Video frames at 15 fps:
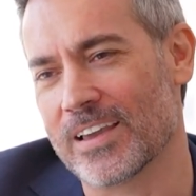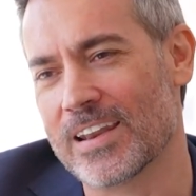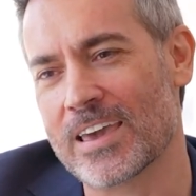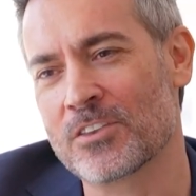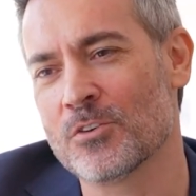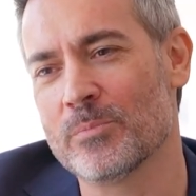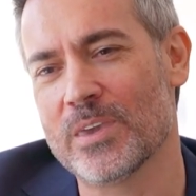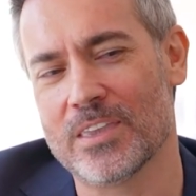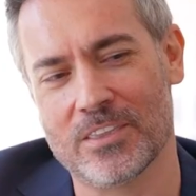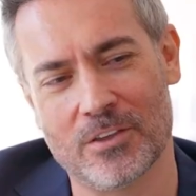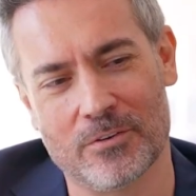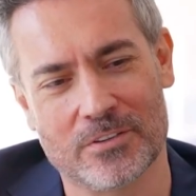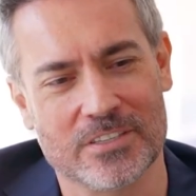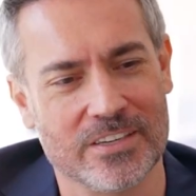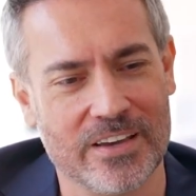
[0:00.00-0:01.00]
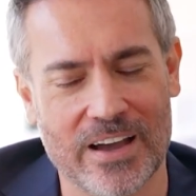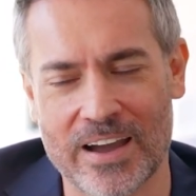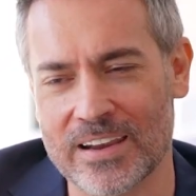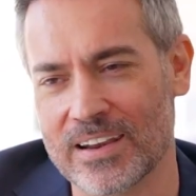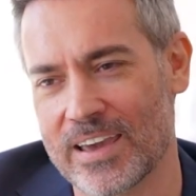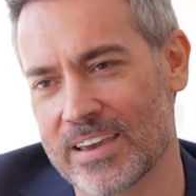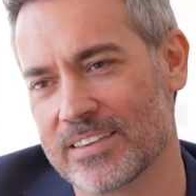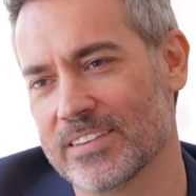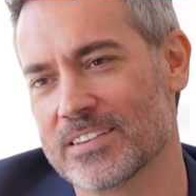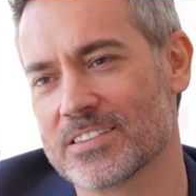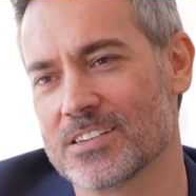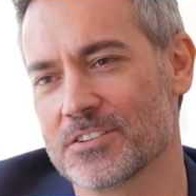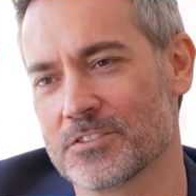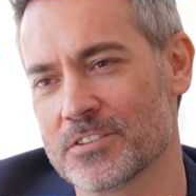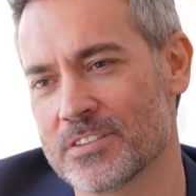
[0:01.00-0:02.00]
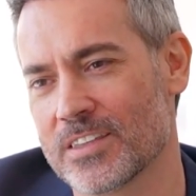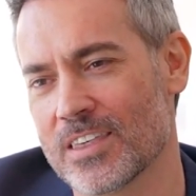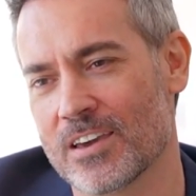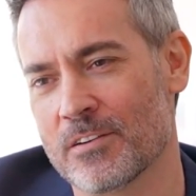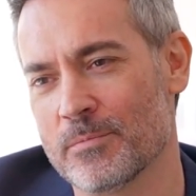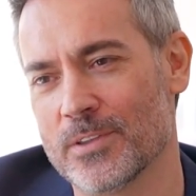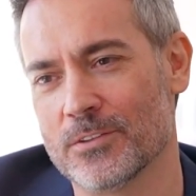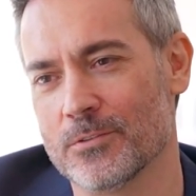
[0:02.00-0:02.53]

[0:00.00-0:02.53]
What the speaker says: I like to be in the OT. I like the surgeries that I have been